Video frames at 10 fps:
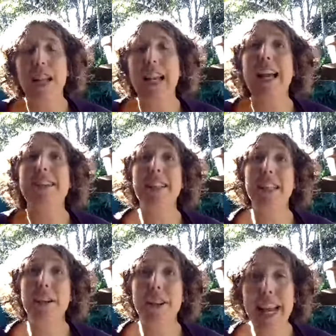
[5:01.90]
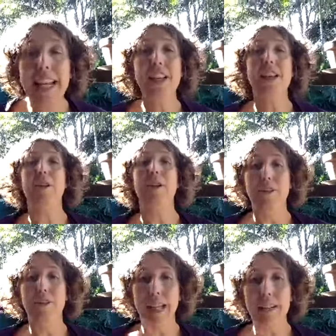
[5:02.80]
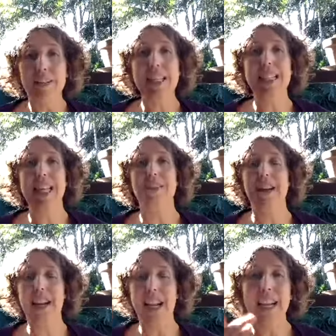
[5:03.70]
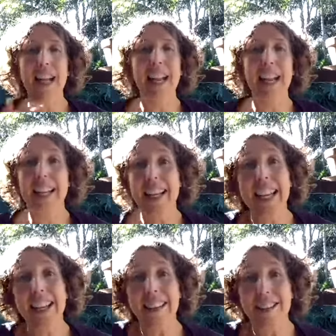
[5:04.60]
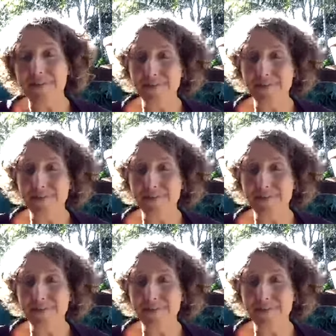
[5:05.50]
Like, actually go, thank you, and really receive it and let it in.